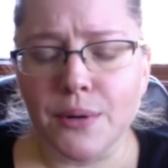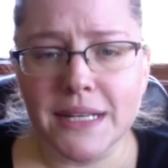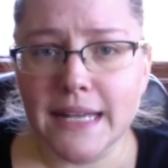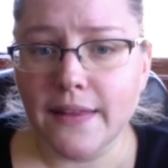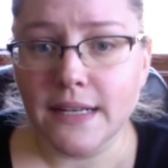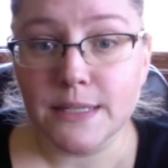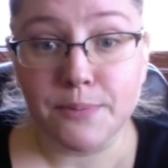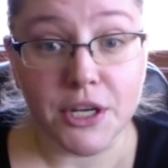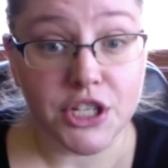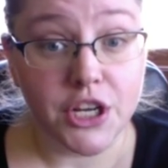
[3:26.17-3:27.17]
want to say that it's
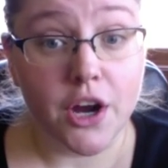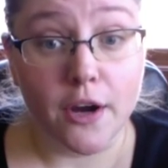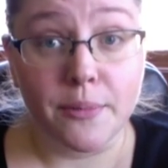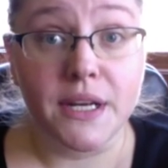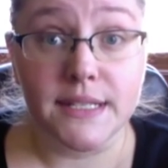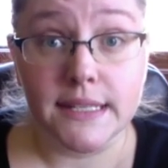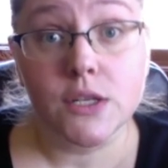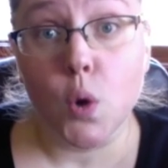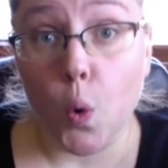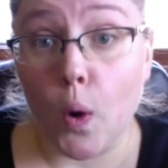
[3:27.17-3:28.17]
budget yarn because it's
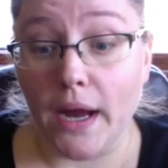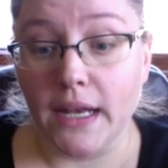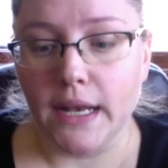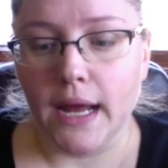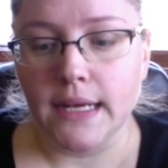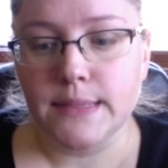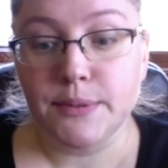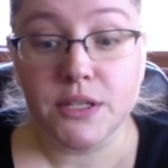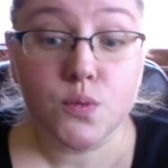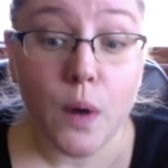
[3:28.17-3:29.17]
quite nice,
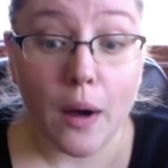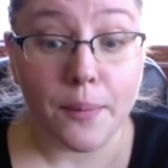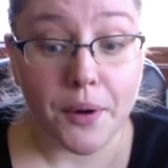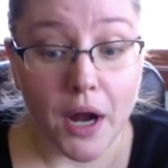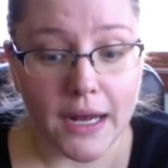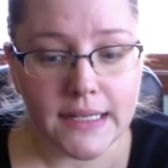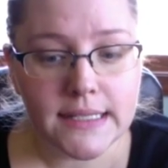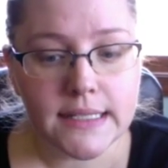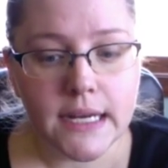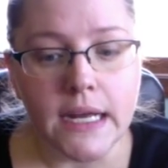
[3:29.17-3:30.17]
but it's well
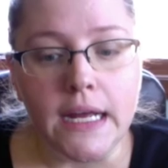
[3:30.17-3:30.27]
priced,